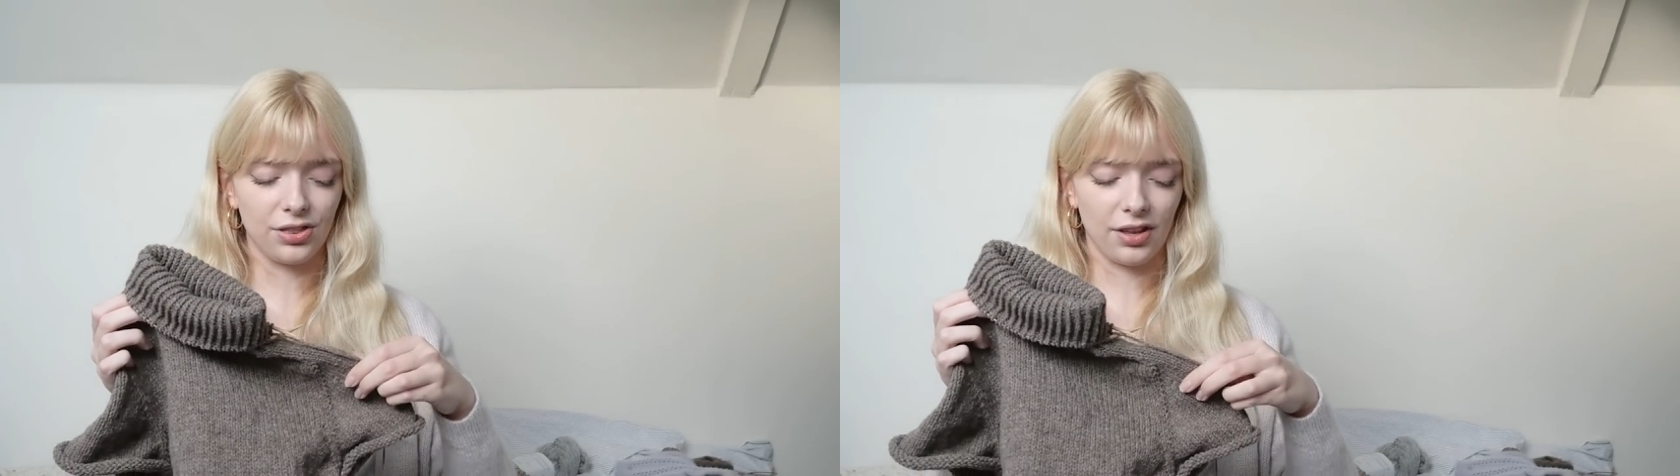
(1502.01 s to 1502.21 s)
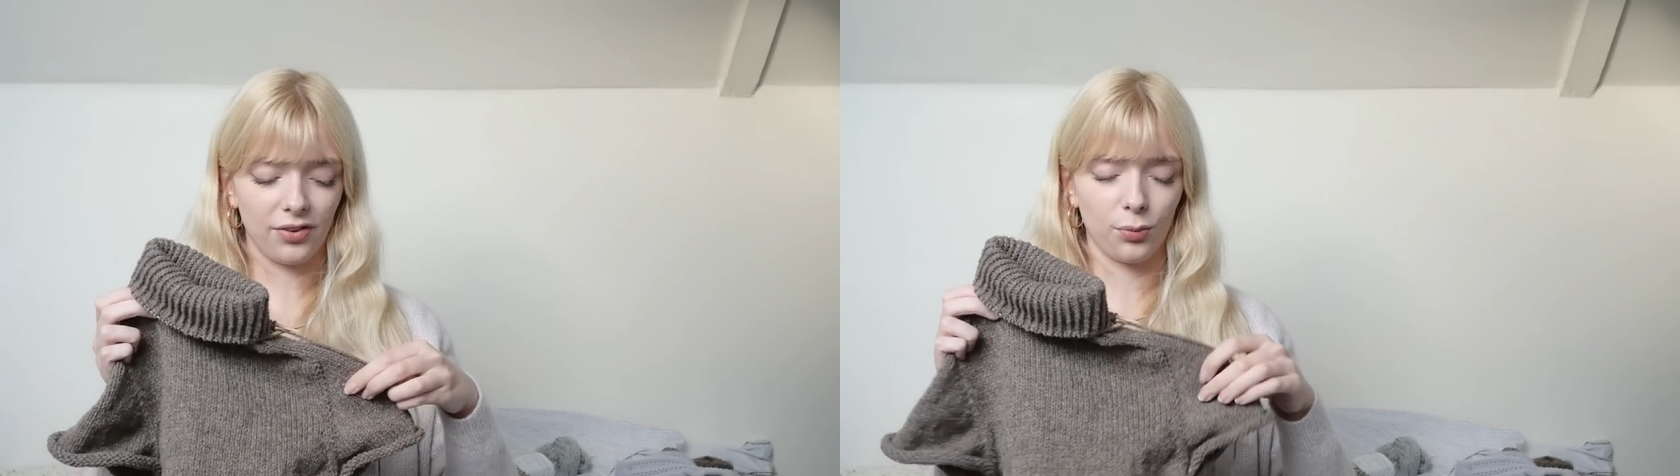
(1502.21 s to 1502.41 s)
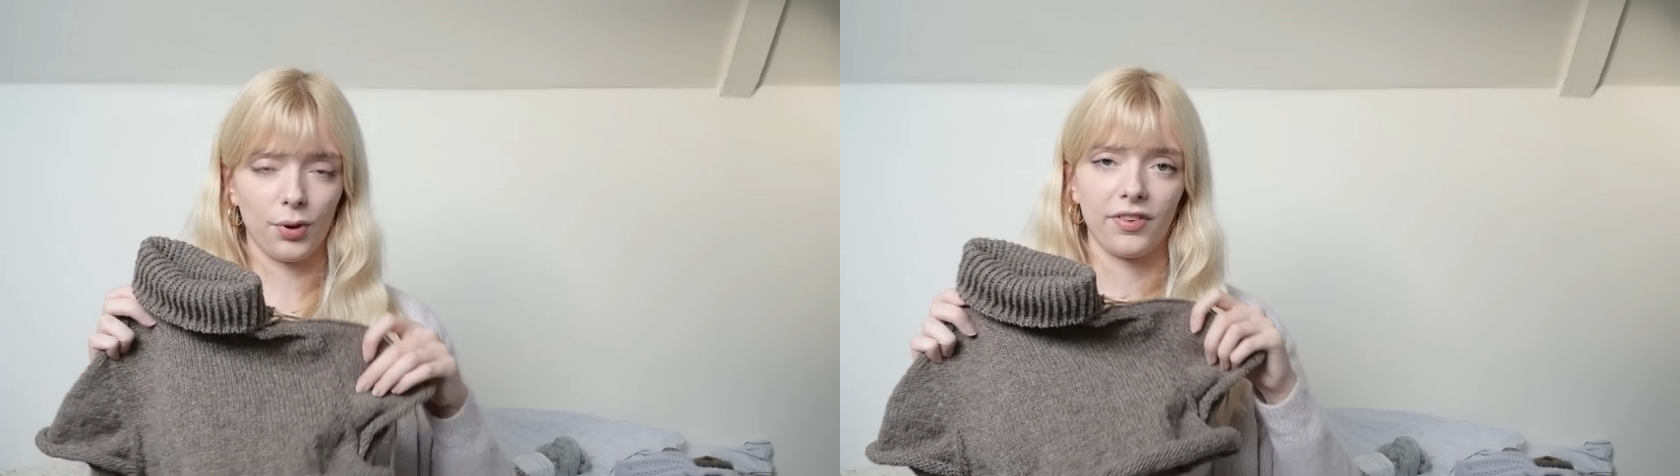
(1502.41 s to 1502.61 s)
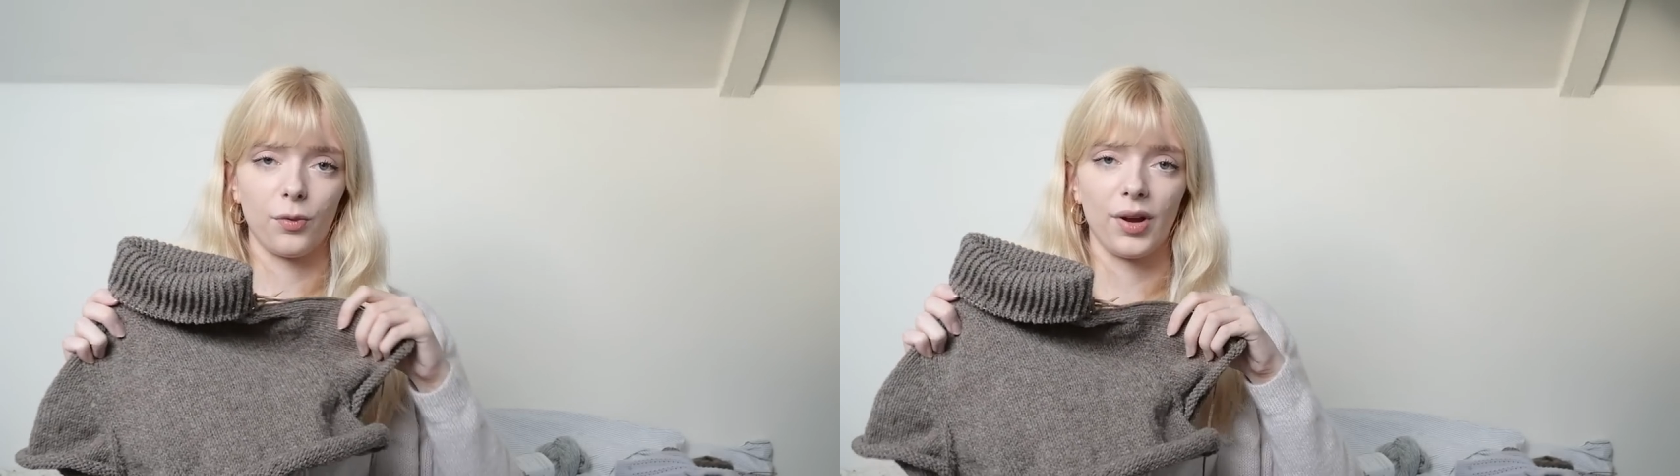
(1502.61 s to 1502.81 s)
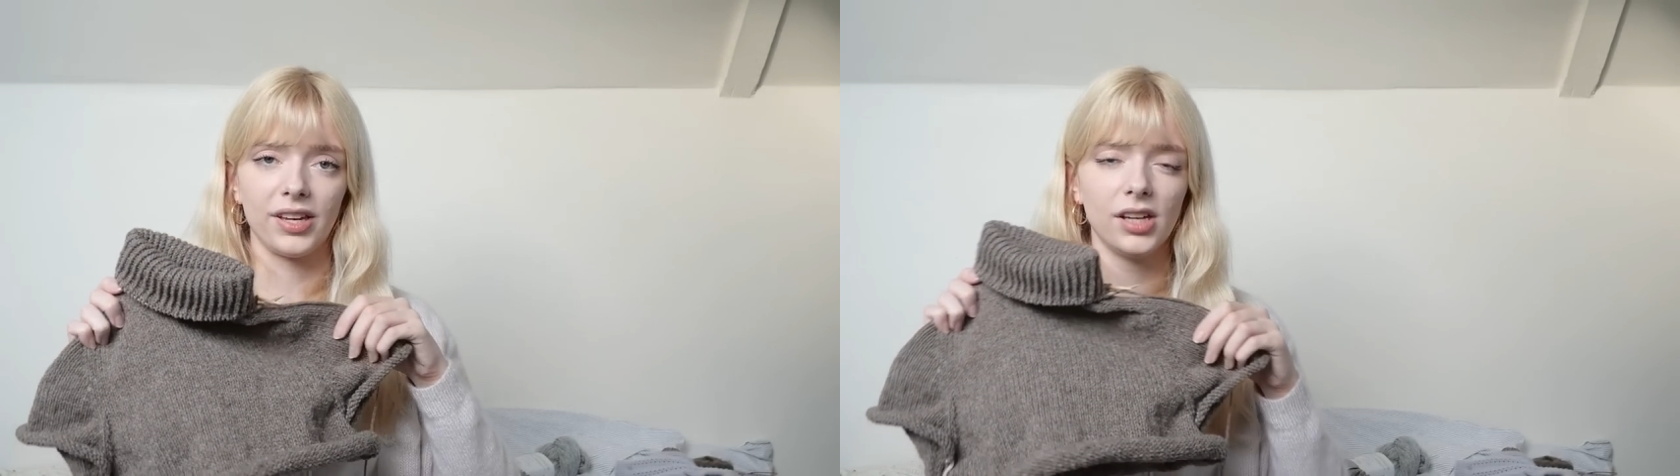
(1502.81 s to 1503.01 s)
this
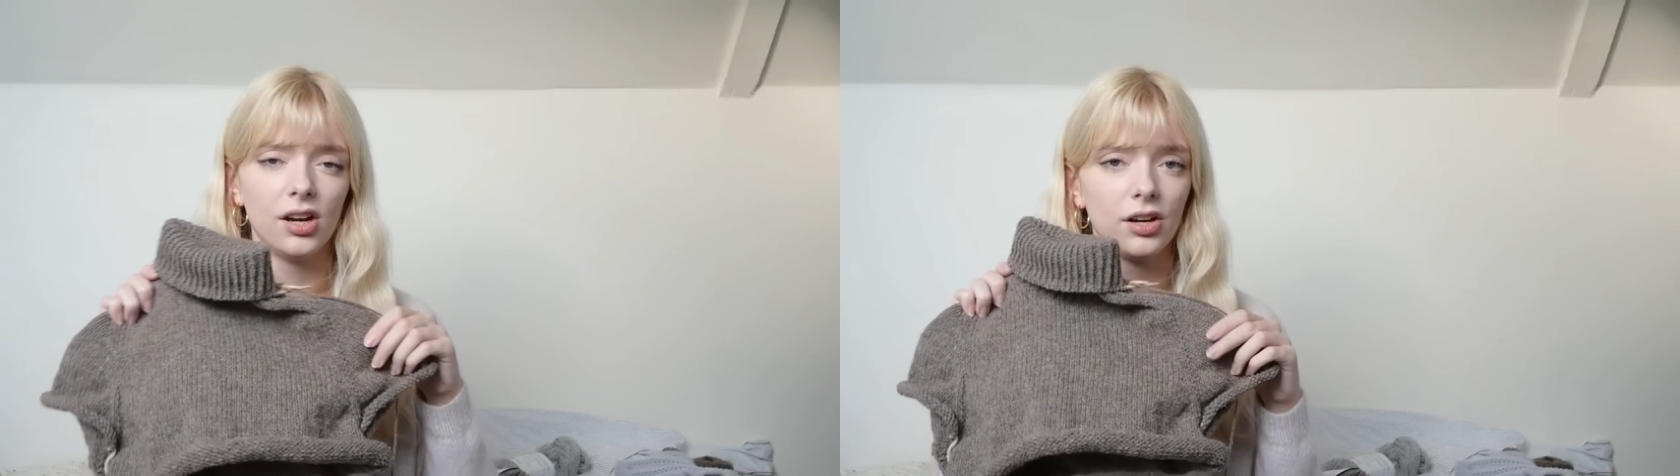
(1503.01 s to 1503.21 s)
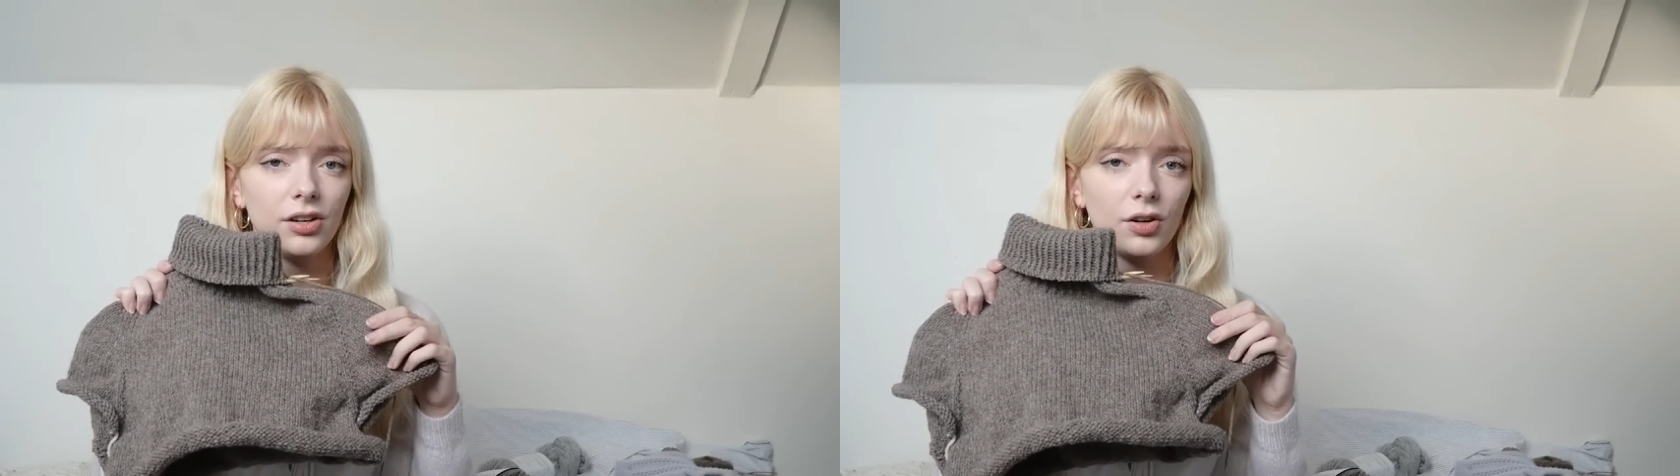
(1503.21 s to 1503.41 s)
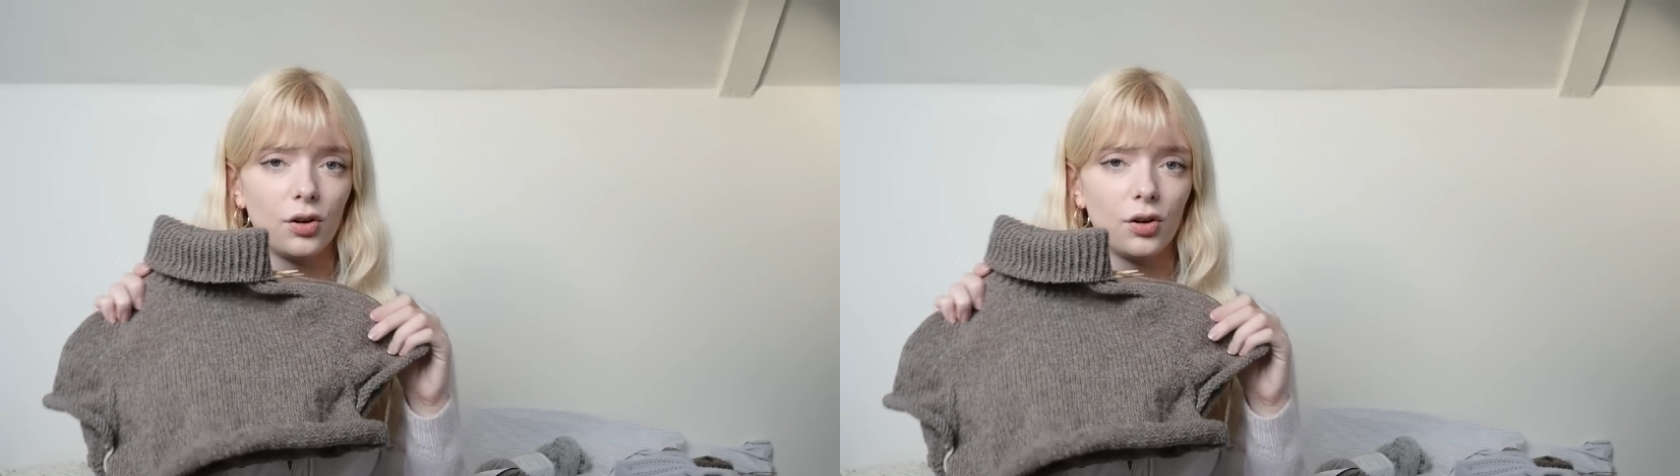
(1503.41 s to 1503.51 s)
worsted weight yarn